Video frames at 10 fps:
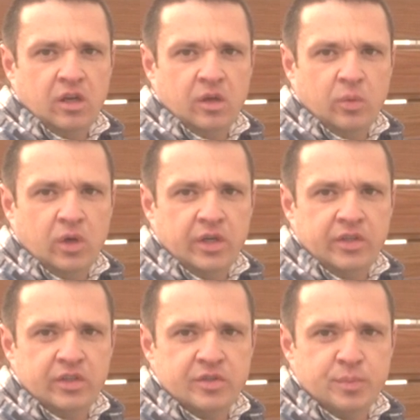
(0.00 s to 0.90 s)
I
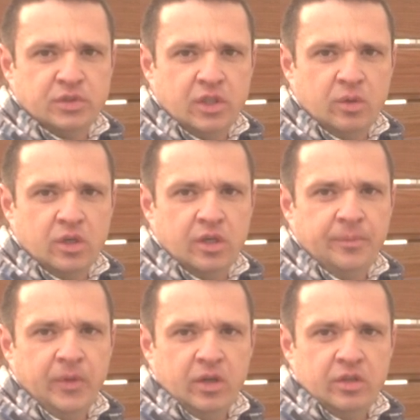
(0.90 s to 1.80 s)
wired this
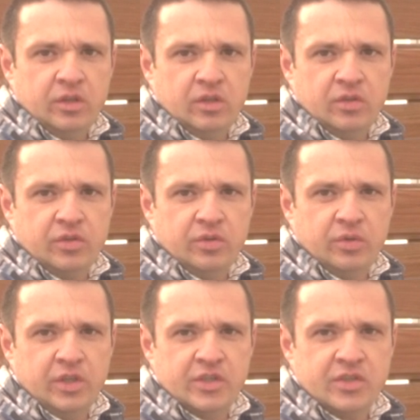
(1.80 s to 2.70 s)
blower uh,
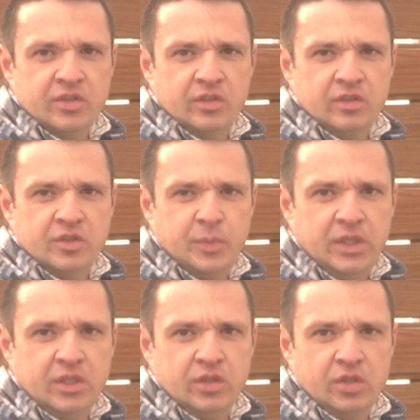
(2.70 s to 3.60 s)
through this
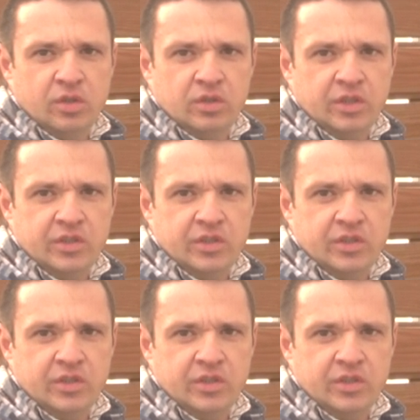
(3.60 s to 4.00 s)
speed controller.